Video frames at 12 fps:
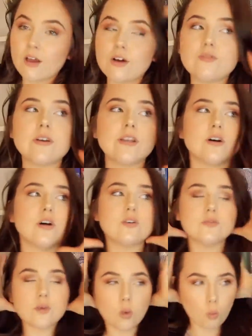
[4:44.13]
I got rid
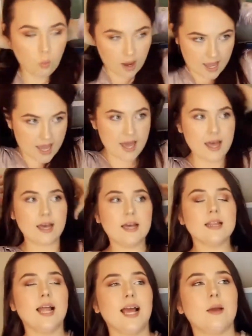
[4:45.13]
of where
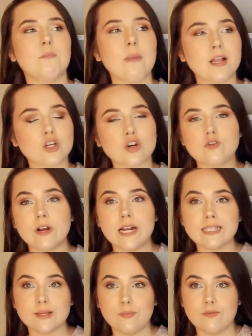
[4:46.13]
like magical
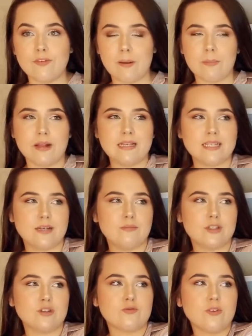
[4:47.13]
realism,
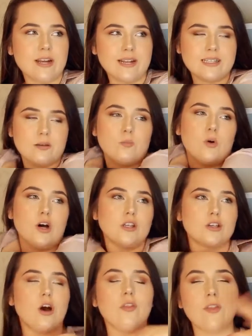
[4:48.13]
fabulism, surrealism
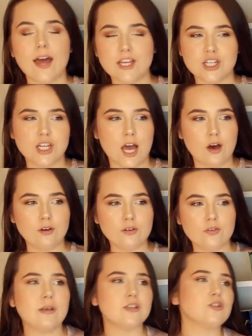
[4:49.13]
was on that shelf.
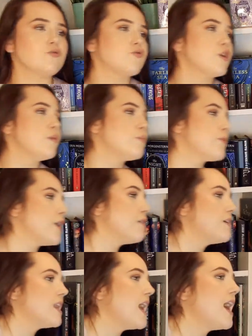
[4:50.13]
There's not room for it
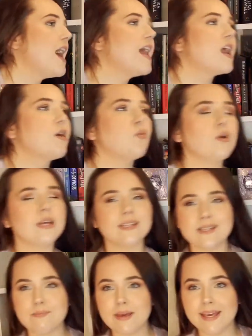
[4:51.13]
over there and I want
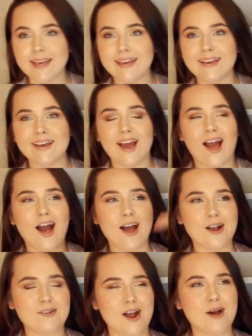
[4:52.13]
it to be
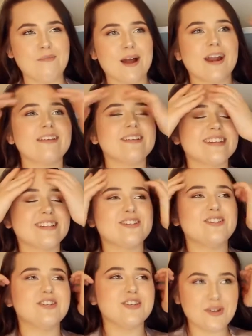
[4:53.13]
higher up. I know it sounds
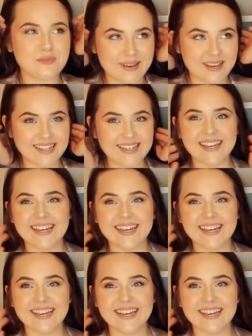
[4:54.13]
stupid.